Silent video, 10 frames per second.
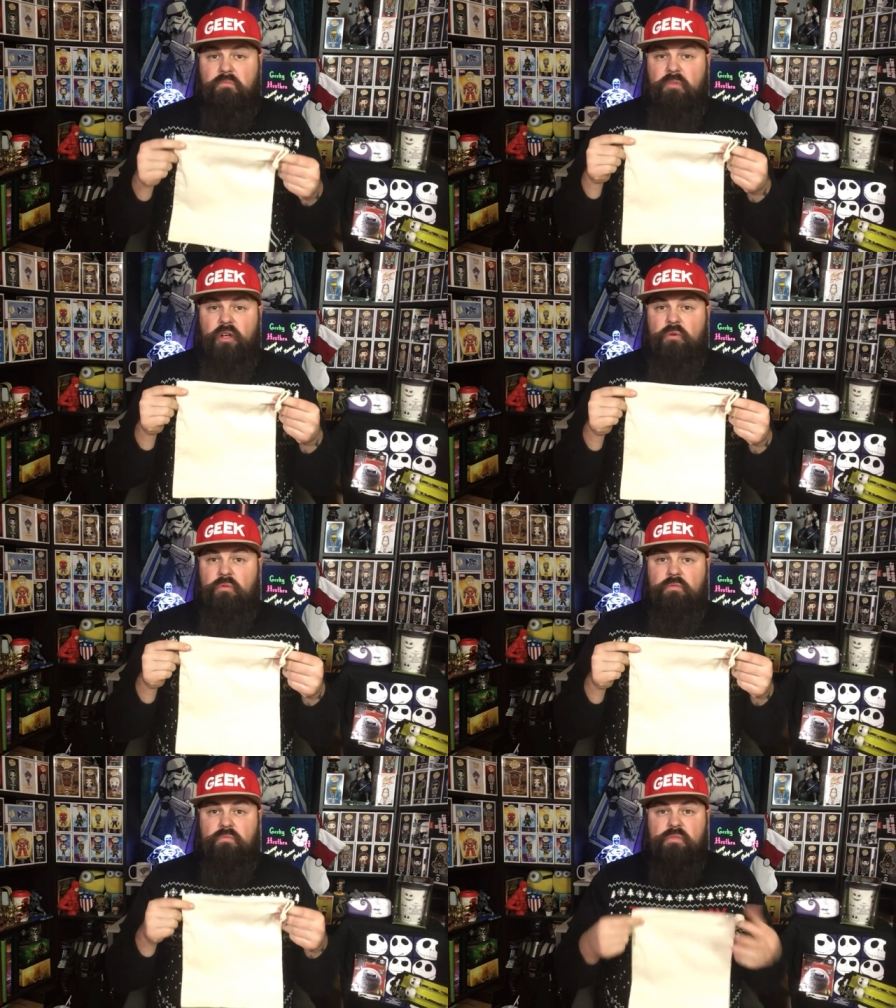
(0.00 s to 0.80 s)
little
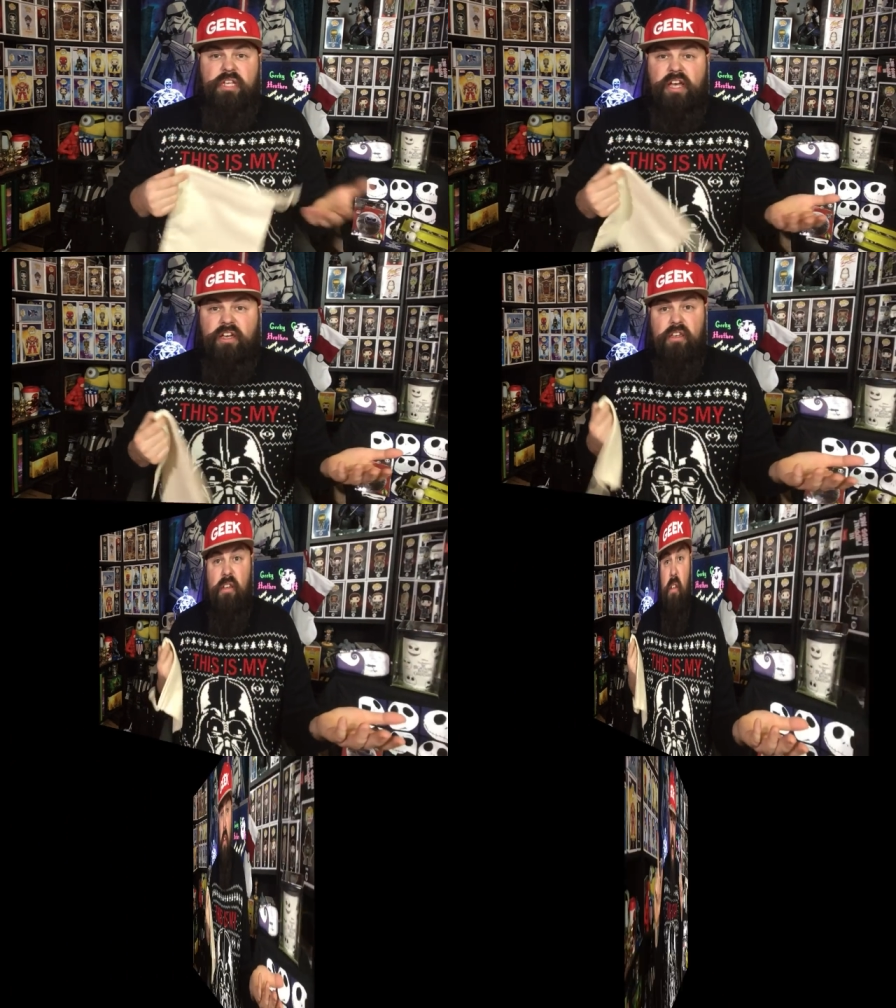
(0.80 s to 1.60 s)
sack.
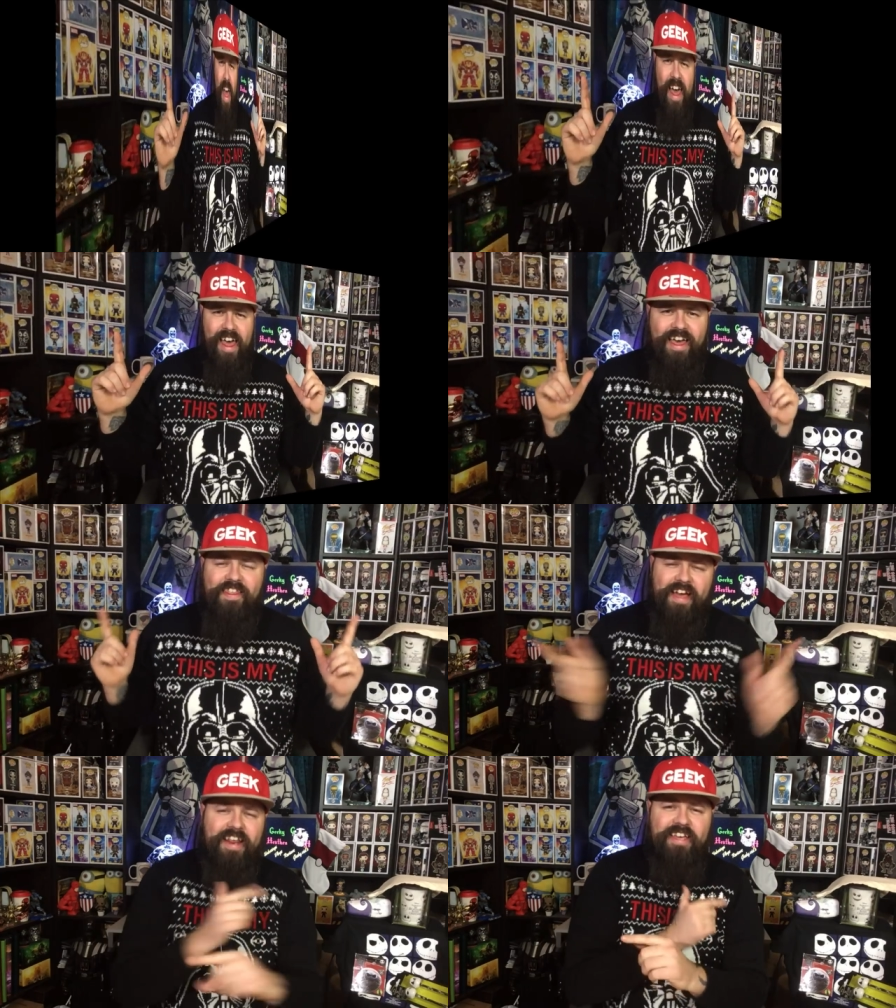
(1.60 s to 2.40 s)

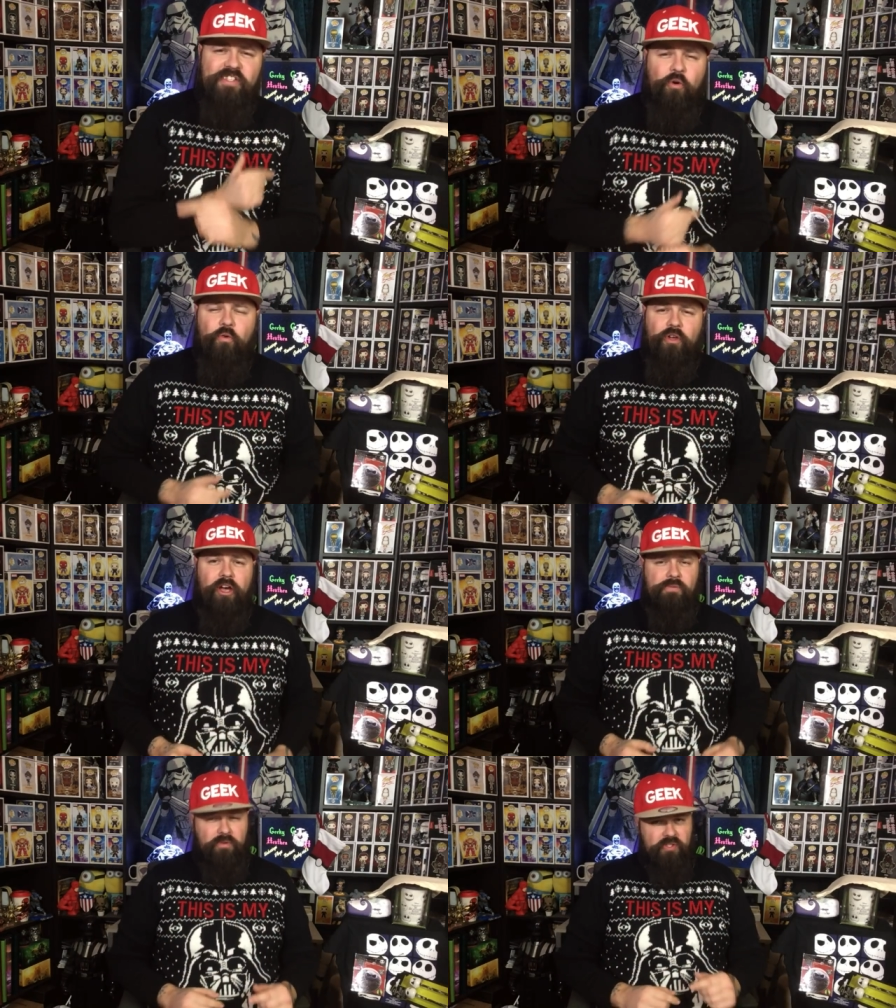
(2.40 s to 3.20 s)
That is all the
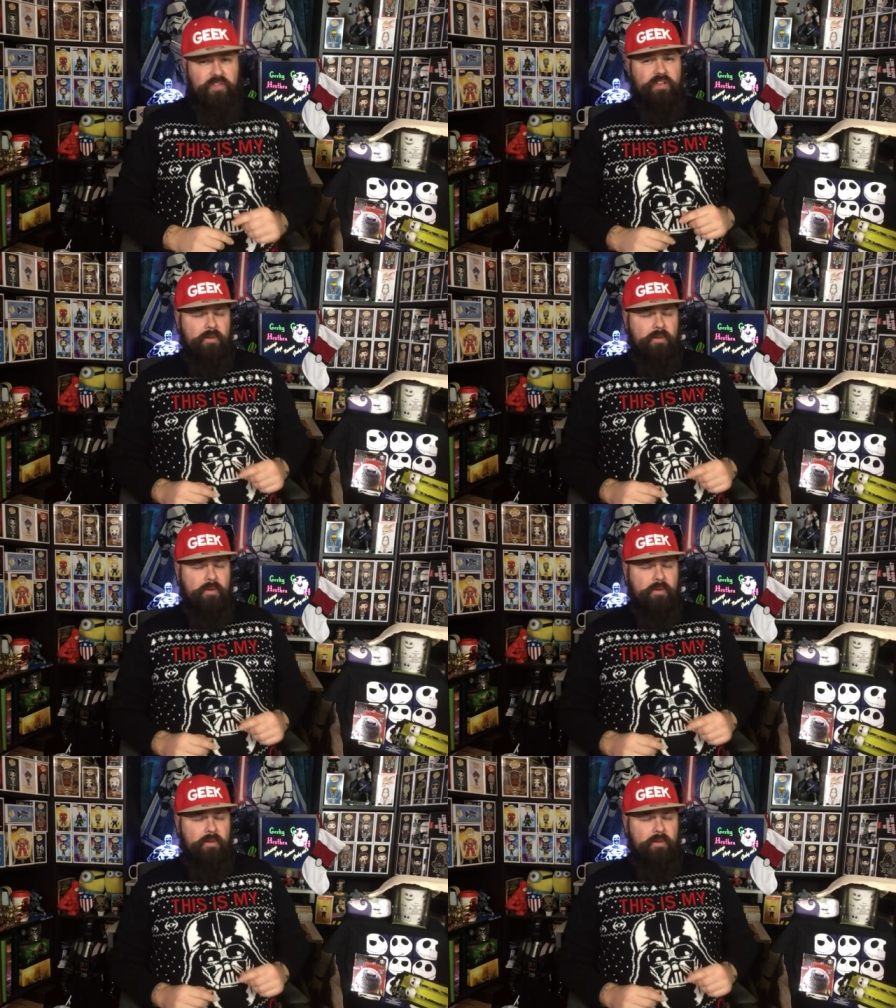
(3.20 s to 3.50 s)
items I received in